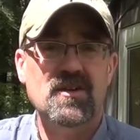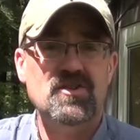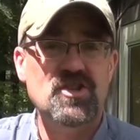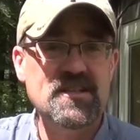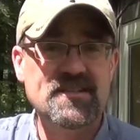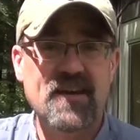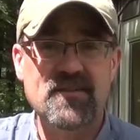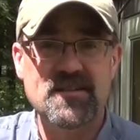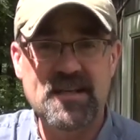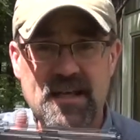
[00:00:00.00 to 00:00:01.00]

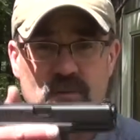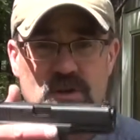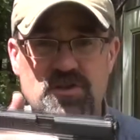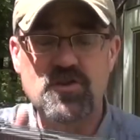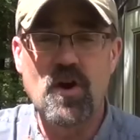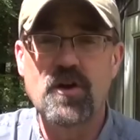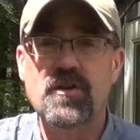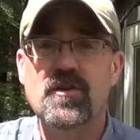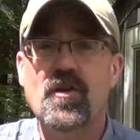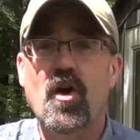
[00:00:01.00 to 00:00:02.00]
G17, which
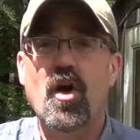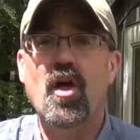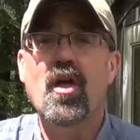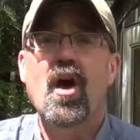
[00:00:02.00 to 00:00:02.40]
started it all,